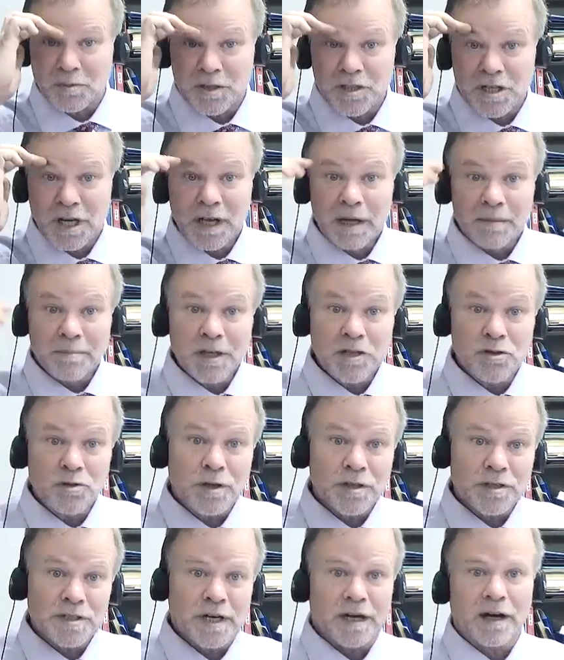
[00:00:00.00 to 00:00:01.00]
which means you
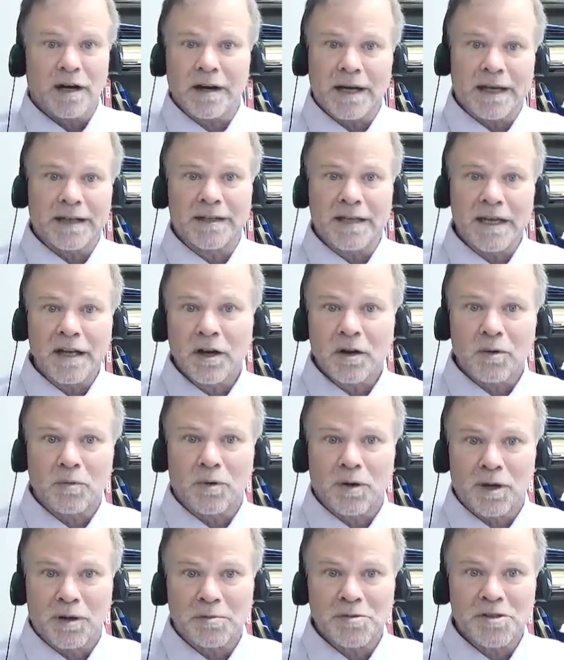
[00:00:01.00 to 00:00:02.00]
can target the
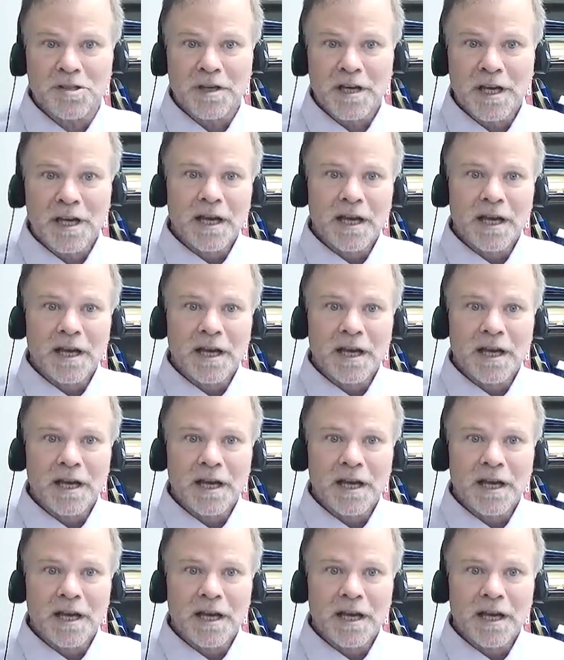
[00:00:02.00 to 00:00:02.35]
earworms.